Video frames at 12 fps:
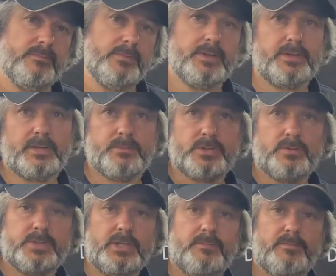we had the
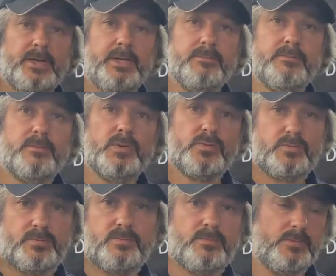MSRT van, which
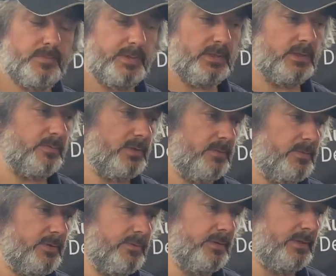will be loaded up
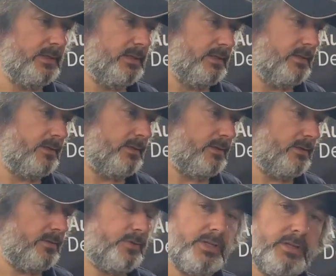on
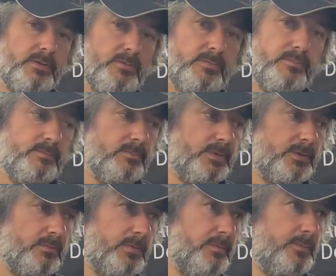our channel. I don't
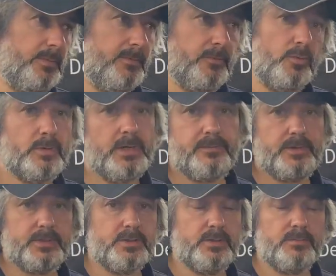know whether before or after
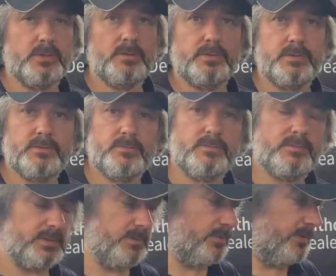this, I don't know. So we'll see